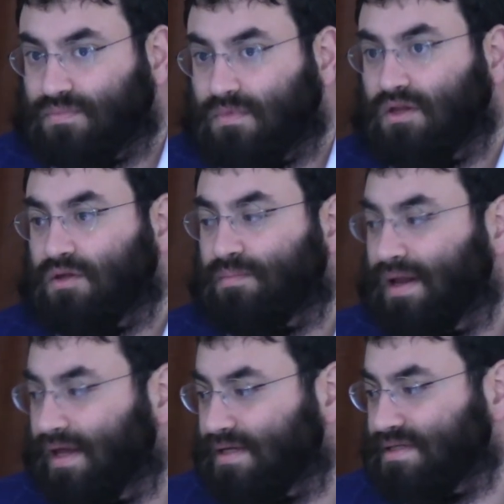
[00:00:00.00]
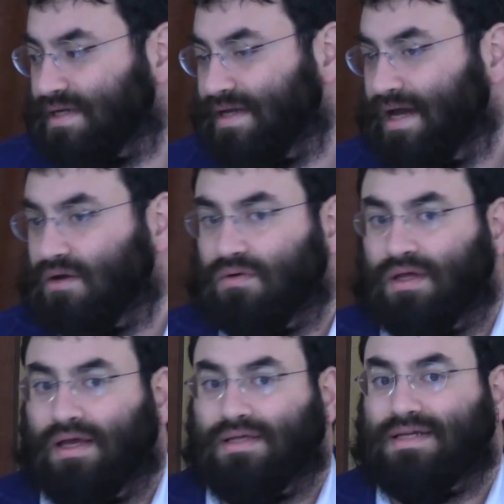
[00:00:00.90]
the Bal Esek, not
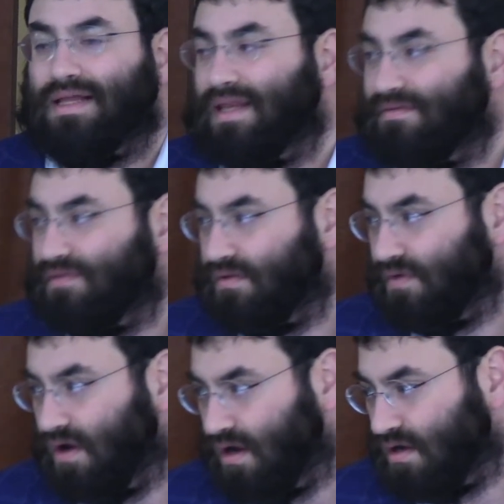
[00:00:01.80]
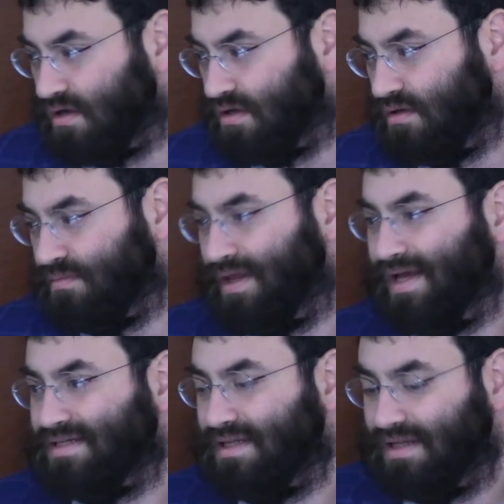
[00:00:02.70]
only is he at the level of Och, but he
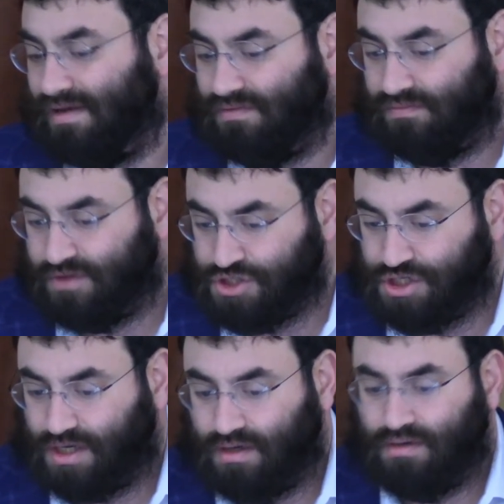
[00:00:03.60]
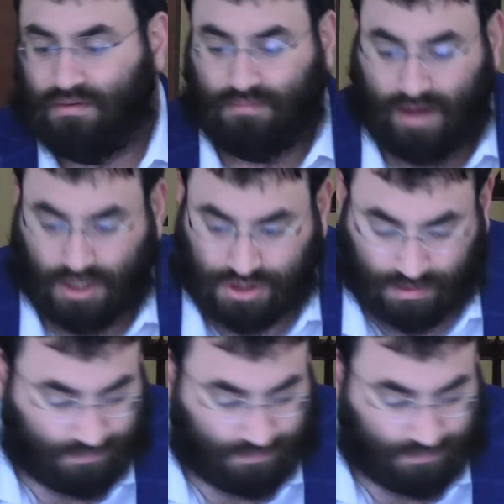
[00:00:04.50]
has the level of Neshikin by Hashem.